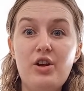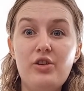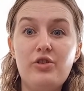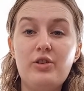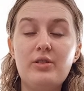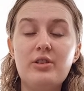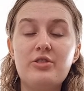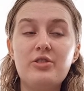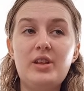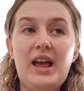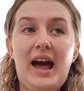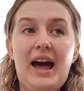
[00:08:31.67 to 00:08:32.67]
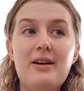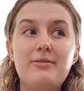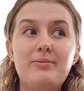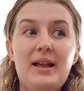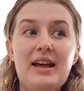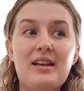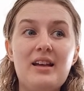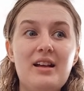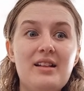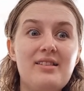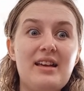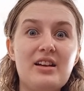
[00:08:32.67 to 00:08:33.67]
So you can literally have like
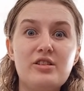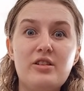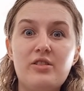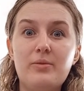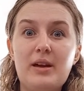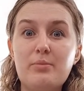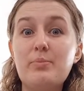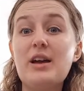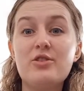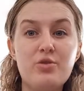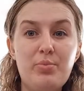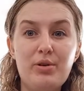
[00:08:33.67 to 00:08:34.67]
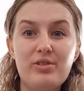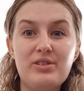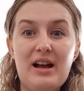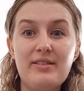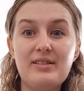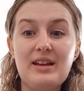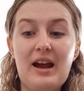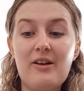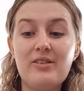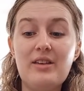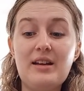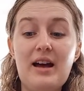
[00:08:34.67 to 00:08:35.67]
sections of like picture books
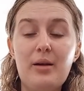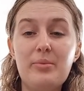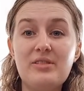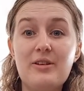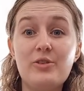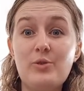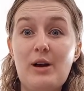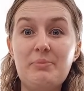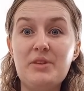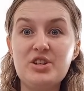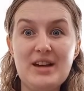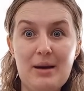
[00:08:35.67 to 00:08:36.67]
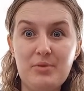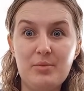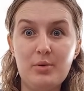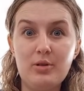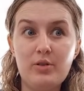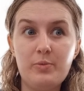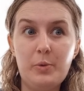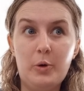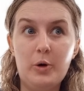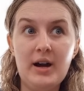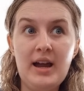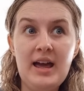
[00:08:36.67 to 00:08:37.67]
downstairs, and then upstairs you have the chapter books
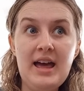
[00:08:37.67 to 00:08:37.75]
for